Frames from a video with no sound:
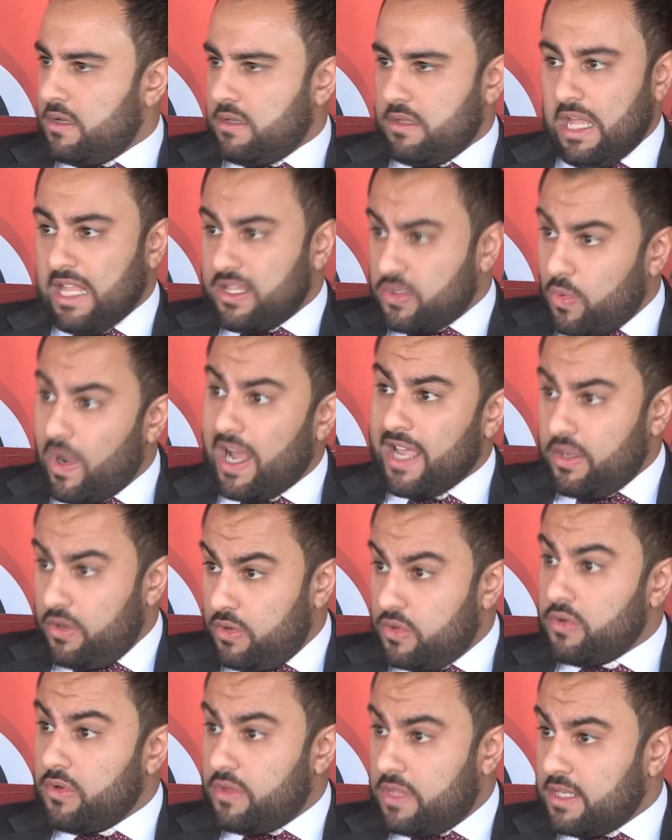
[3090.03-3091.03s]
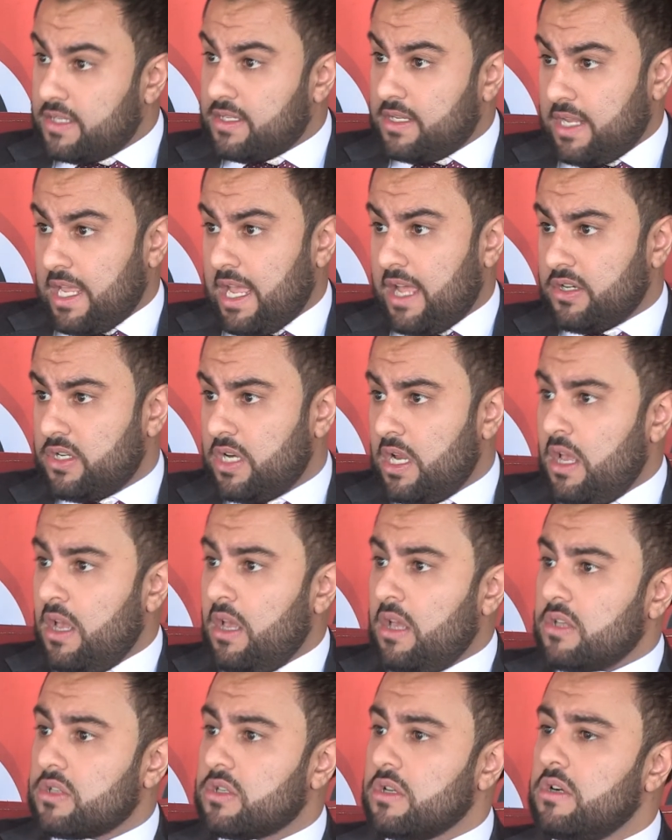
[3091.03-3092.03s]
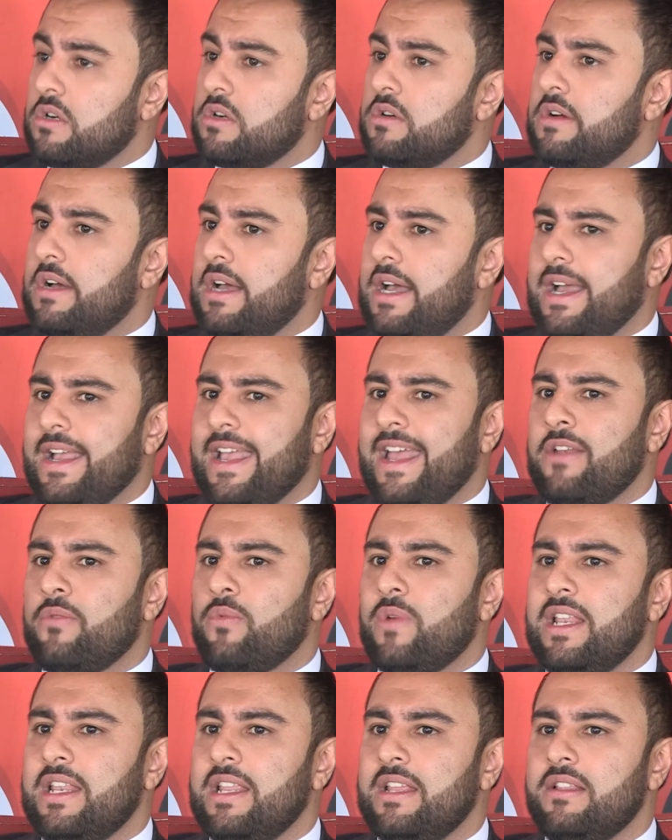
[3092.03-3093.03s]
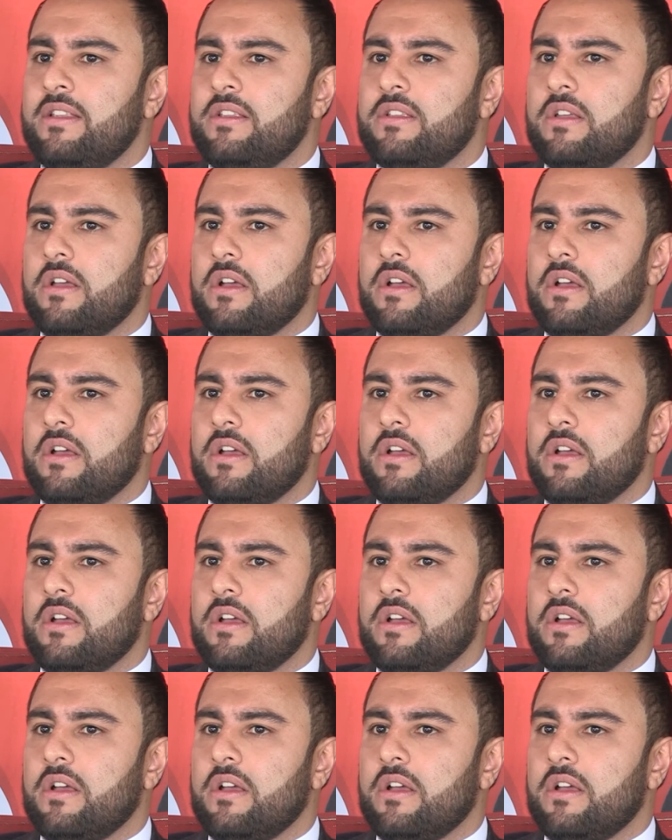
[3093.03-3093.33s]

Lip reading: That's why you do things in cash. So again, we need